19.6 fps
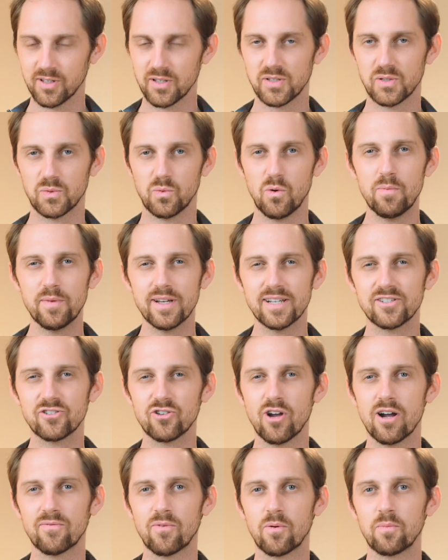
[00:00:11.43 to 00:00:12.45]
So what makes
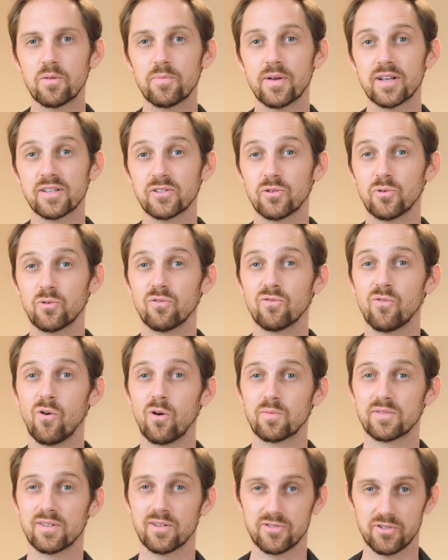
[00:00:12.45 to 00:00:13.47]
Jotform the best Google
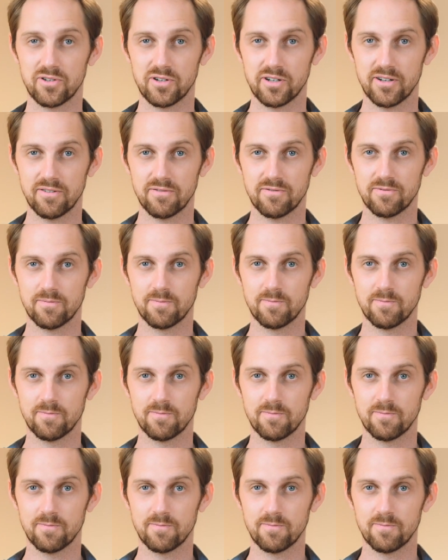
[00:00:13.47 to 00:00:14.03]
Forms alternative?